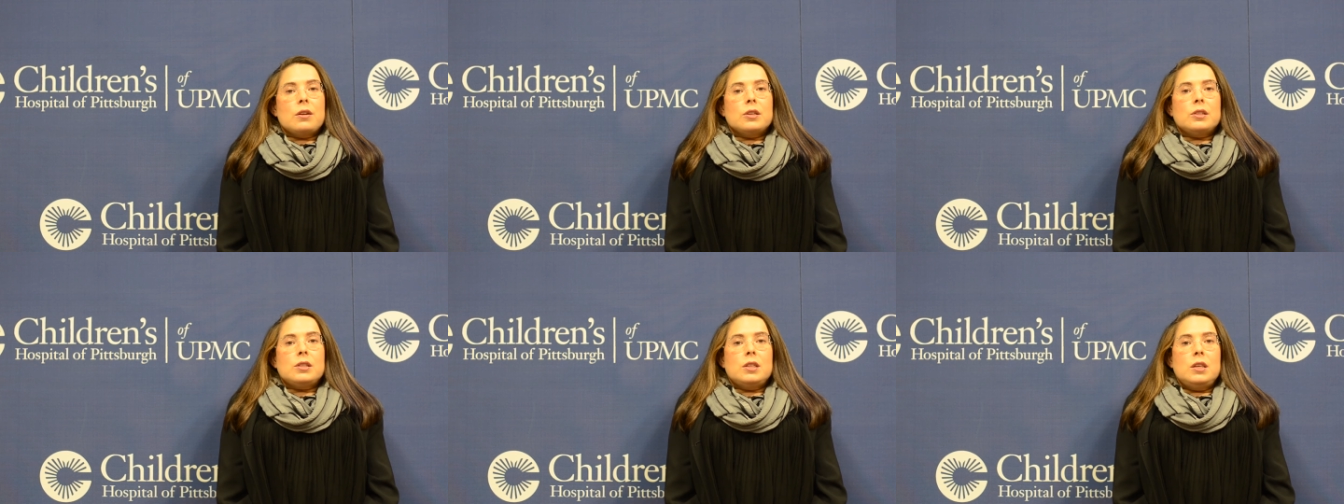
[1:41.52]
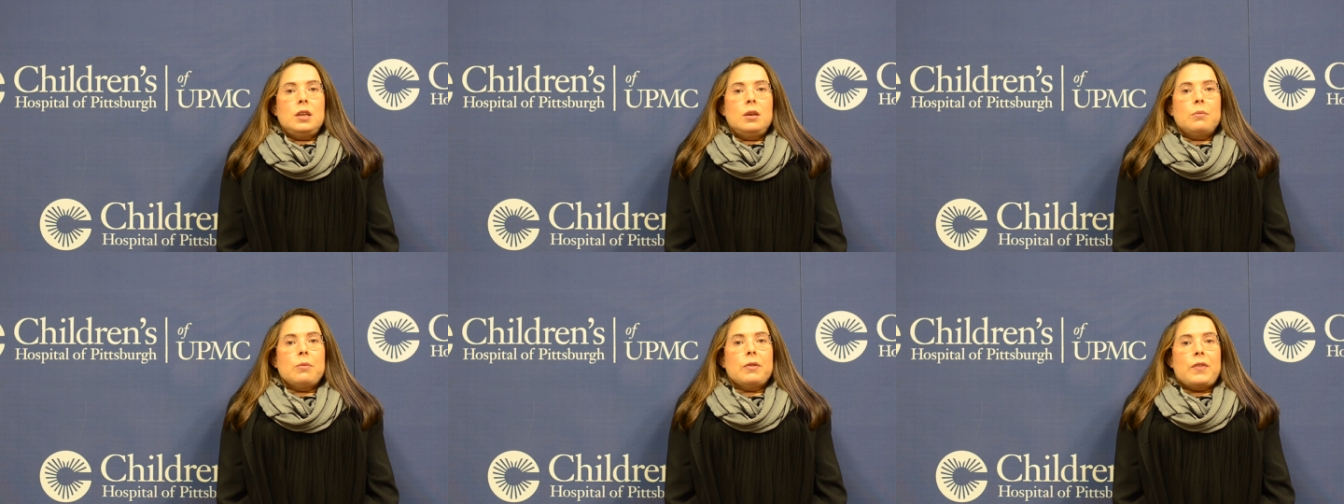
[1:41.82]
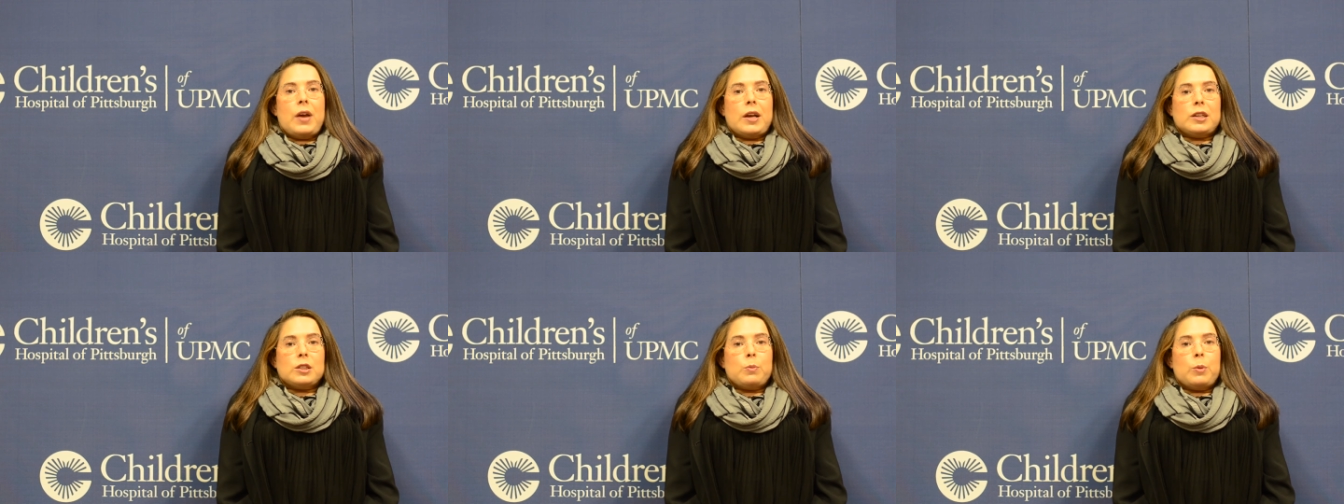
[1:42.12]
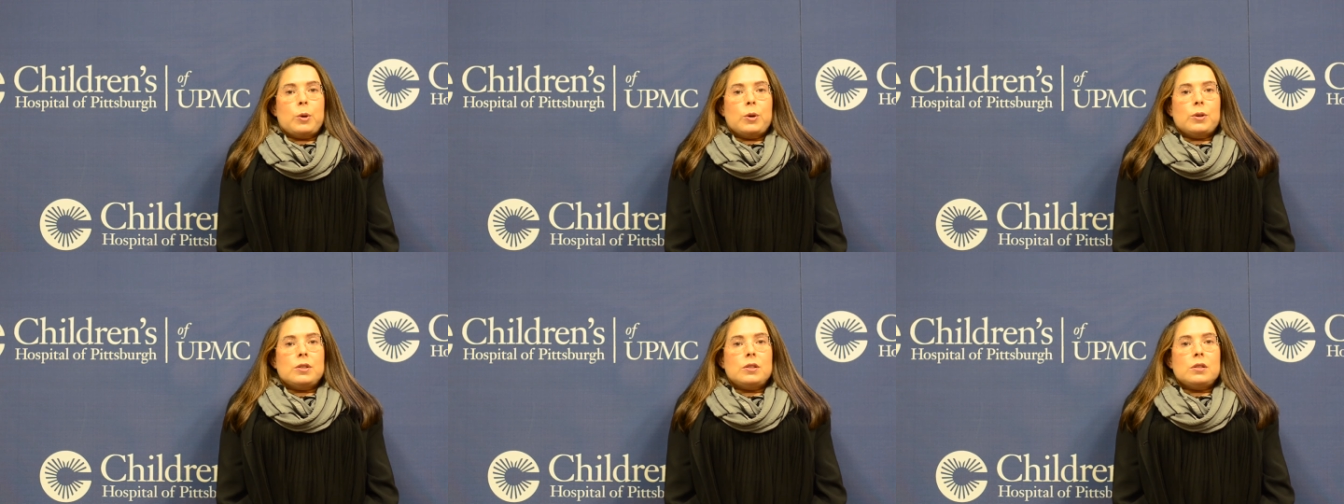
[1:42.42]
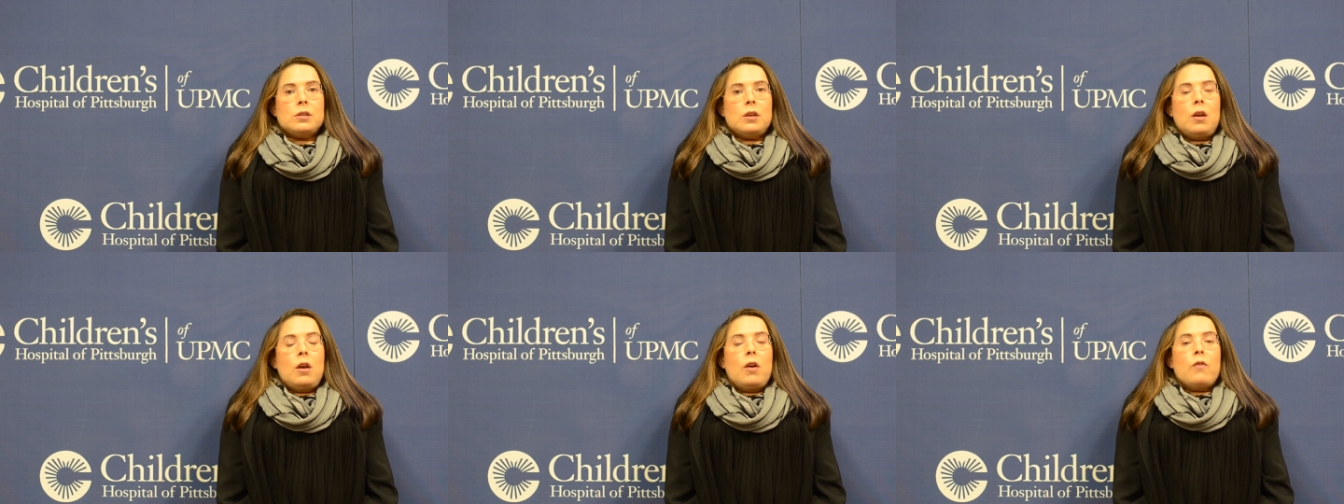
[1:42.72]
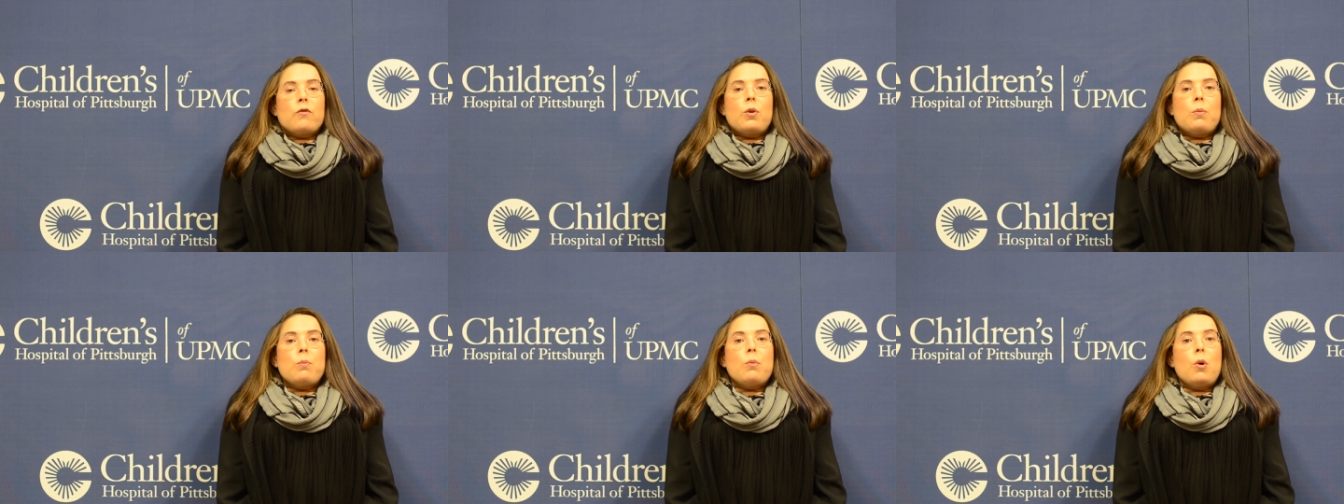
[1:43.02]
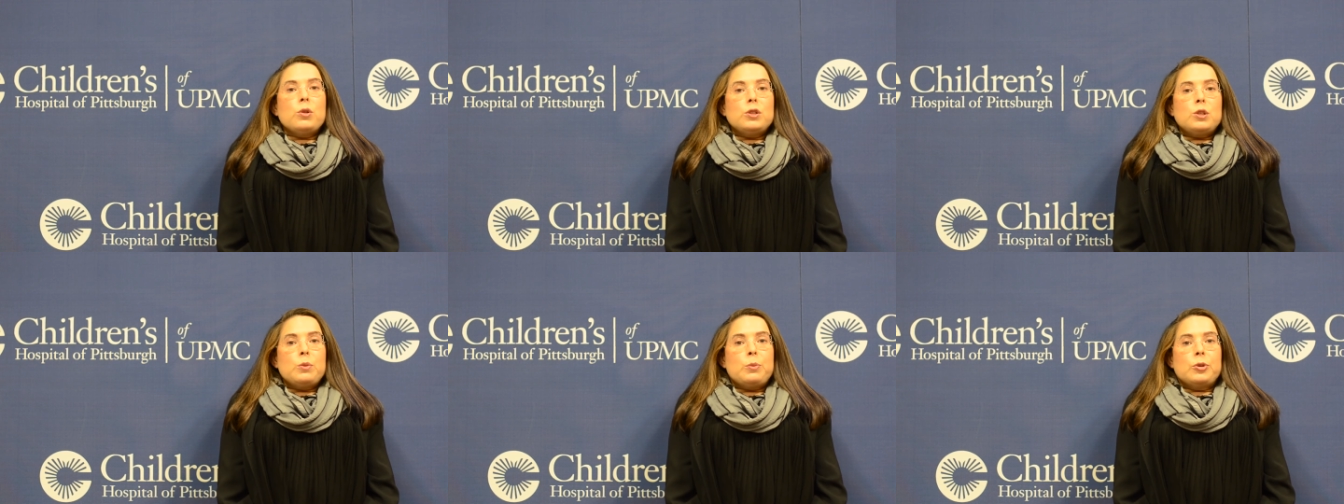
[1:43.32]
a team of experts from
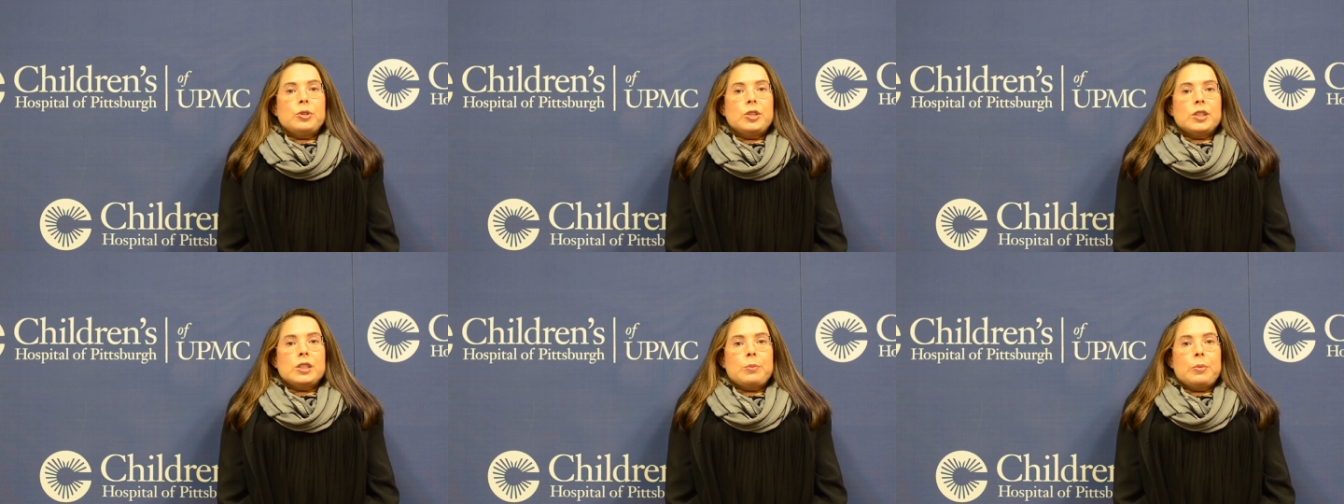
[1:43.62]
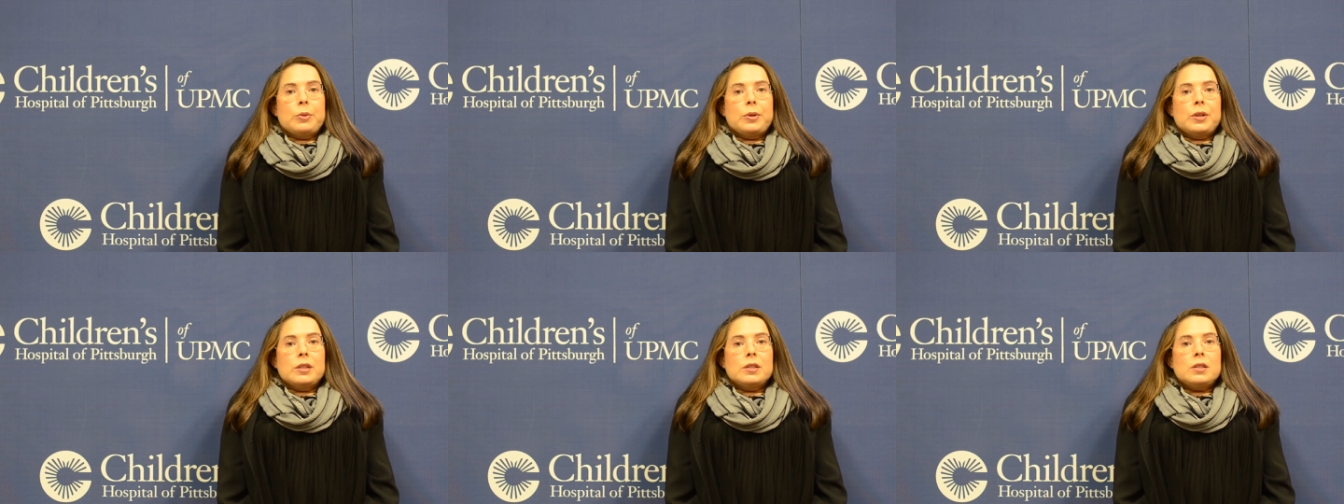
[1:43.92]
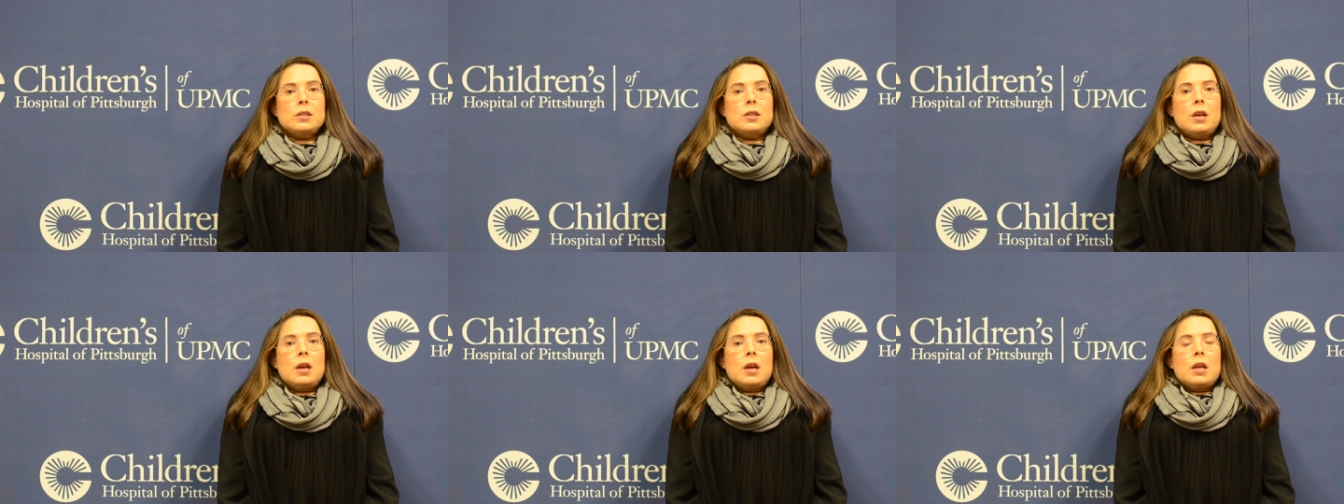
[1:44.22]
multiple disciplines